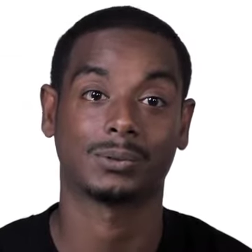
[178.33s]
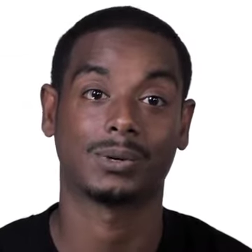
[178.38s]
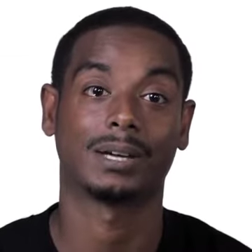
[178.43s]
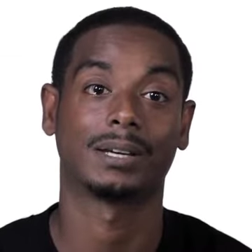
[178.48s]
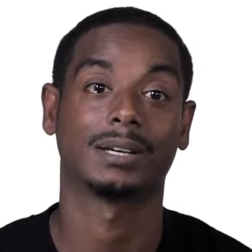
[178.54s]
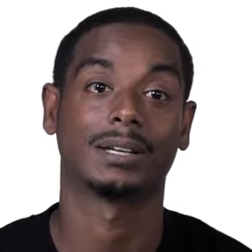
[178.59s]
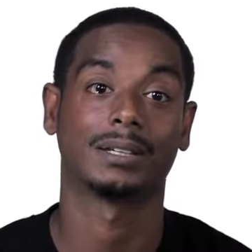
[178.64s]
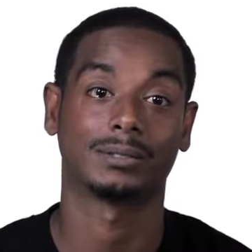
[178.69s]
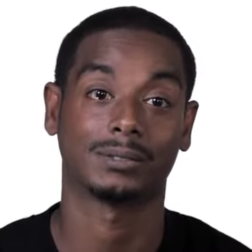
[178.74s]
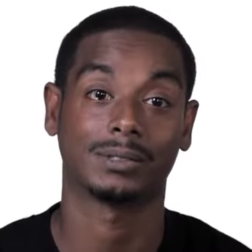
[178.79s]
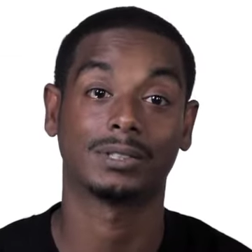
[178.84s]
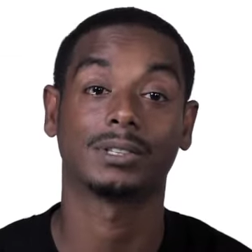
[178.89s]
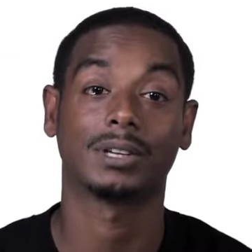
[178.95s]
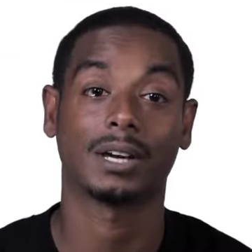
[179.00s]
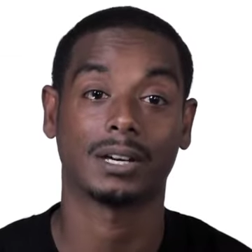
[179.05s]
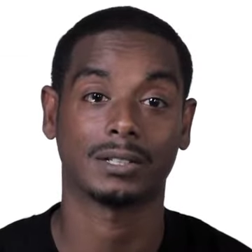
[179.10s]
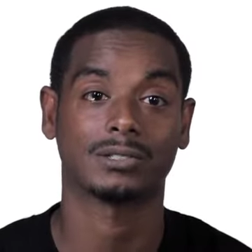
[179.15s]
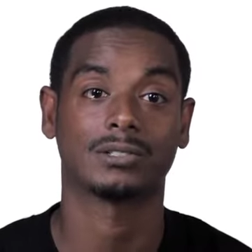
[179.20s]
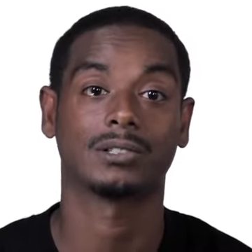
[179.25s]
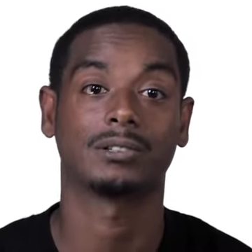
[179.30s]
and it
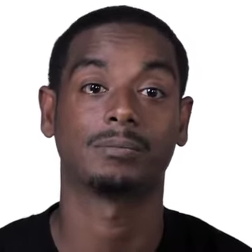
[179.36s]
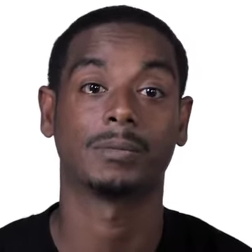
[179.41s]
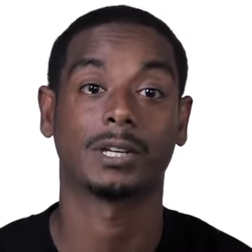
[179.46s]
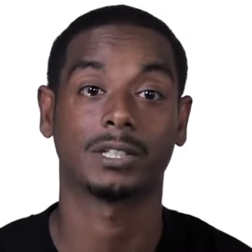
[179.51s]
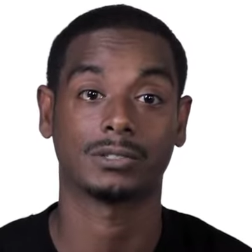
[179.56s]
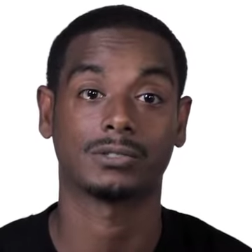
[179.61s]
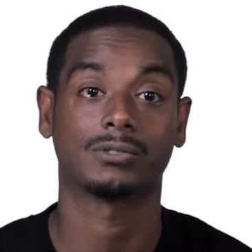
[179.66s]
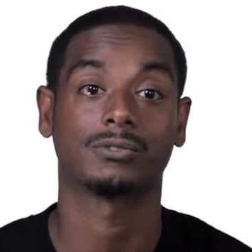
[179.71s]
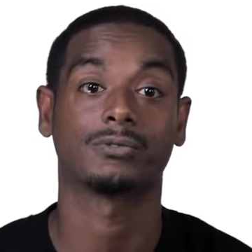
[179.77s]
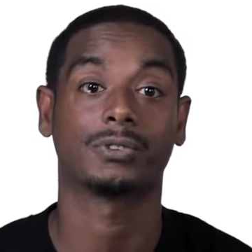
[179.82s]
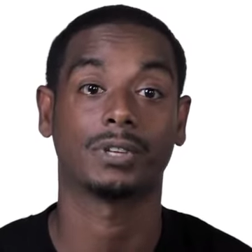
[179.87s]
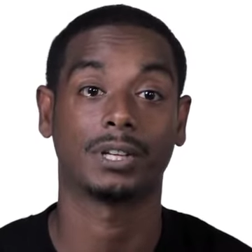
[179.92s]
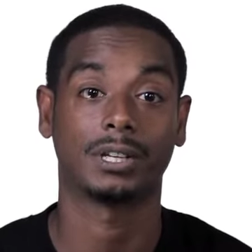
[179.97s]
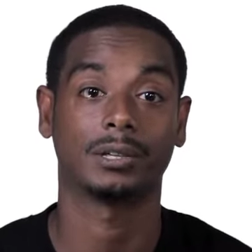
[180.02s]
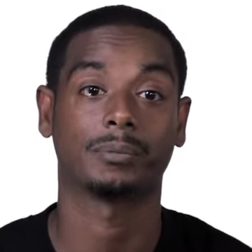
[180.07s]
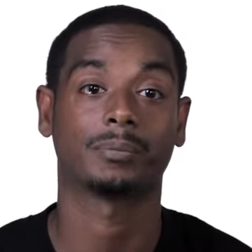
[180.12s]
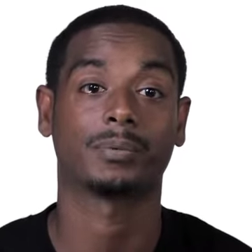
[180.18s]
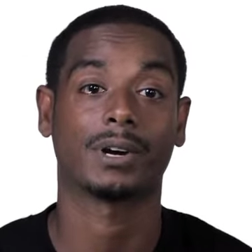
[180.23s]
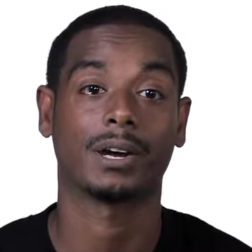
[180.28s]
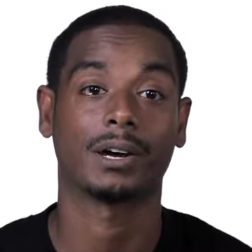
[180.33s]
actually makes you really
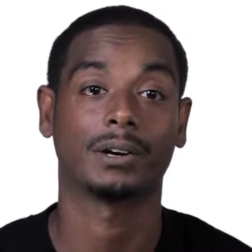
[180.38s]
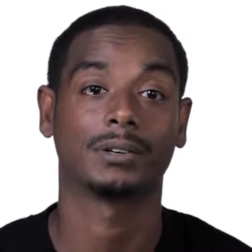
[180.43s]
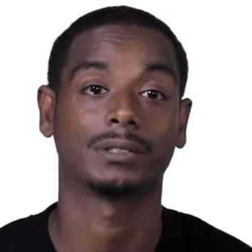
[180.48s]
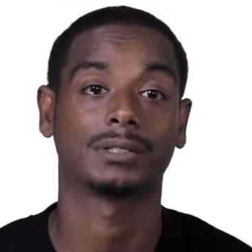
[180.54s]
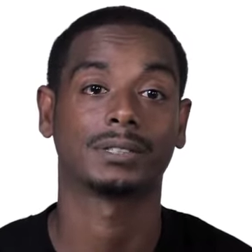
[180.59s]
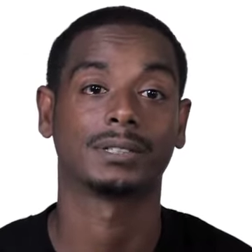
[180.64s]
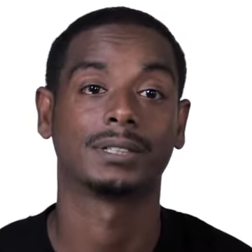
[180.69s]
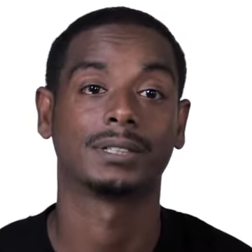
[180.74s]
proud.